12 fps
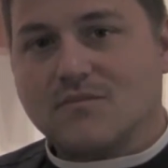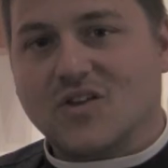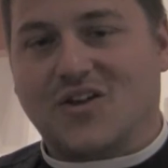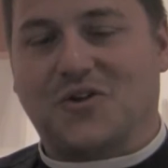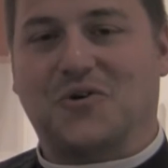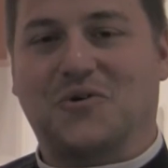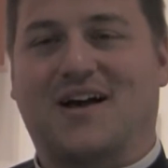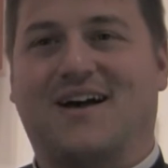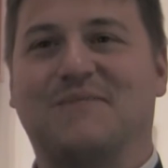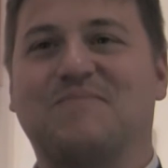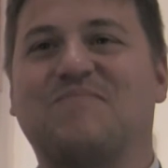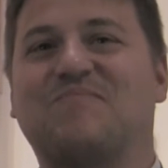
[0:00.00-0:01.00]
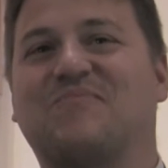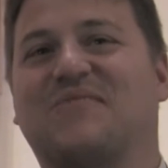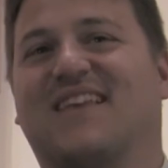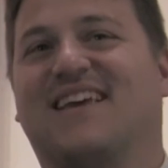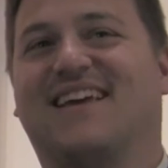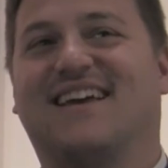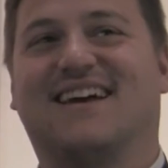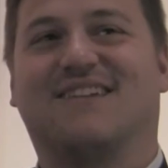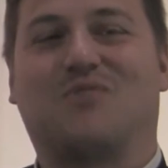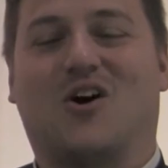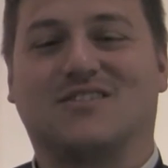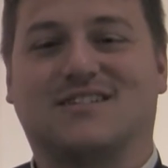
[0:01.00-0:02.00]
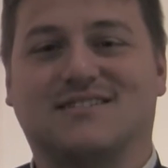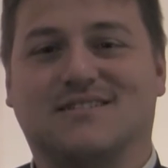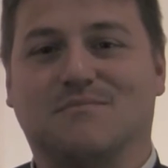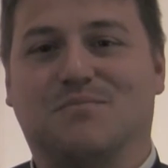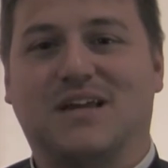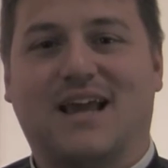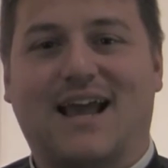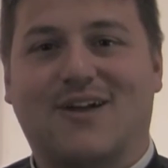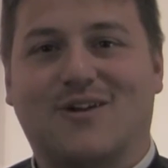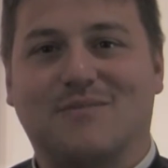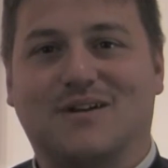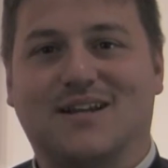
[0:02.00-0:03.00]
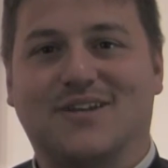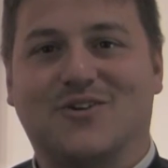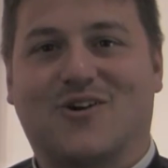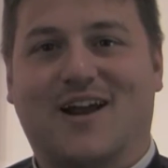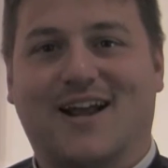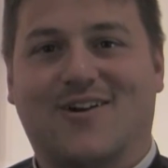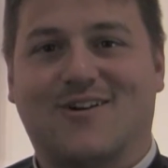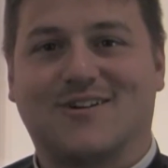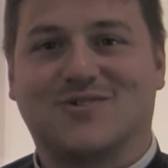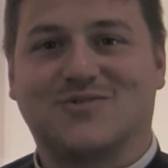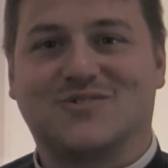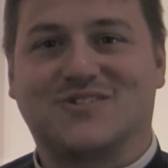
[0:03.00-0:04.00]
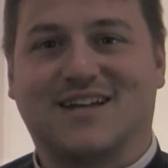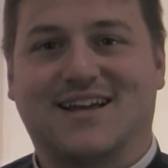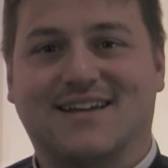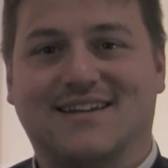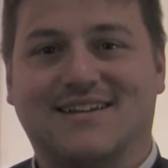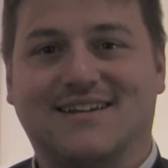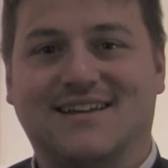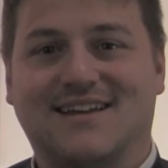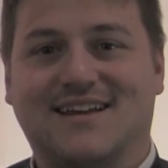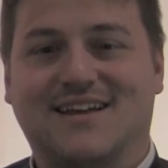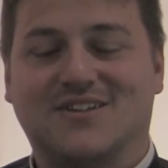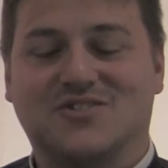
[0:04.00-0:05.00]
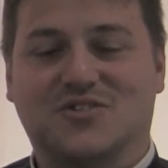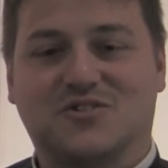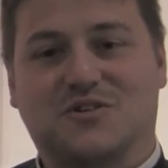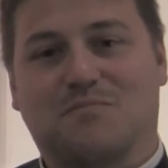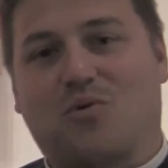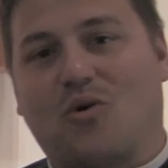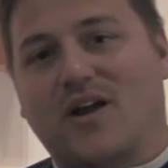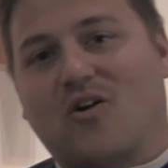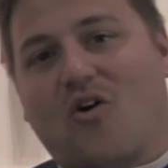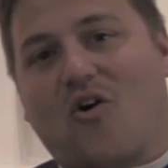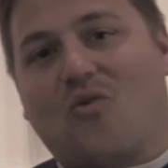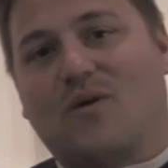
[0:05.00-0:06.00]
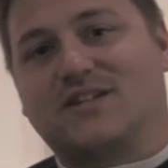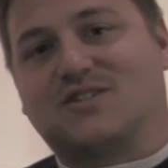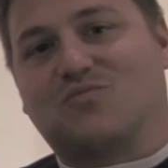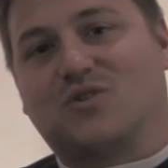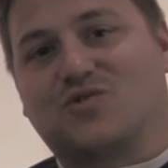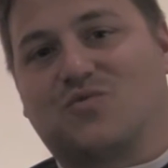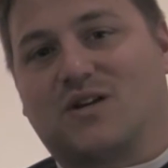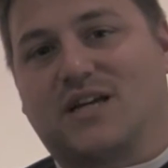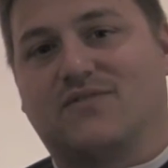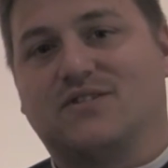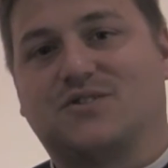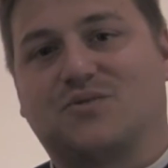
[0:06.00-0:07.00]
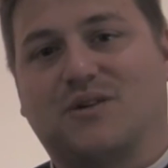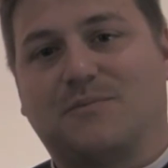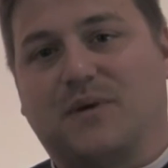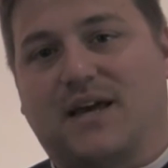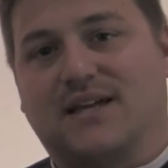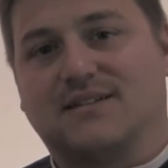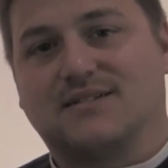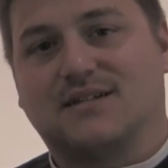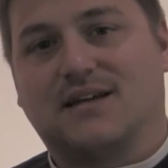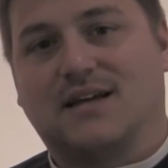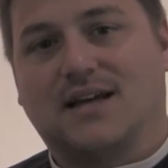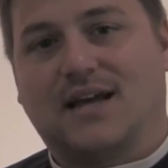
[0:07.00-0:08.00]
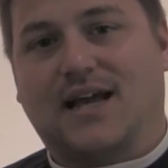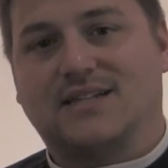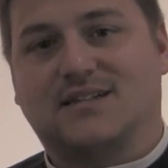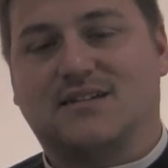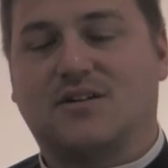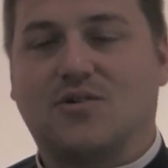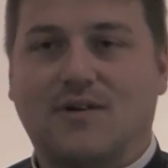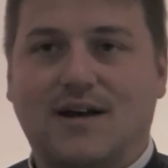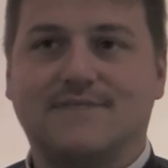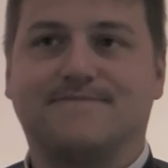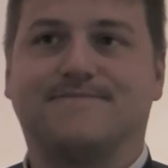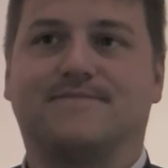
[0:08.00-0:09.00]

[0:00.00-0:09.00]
You know, um, Paul says, "Be angry, but in your anger don't sin." So there's a point always in which we're given to repent and say, "You know what?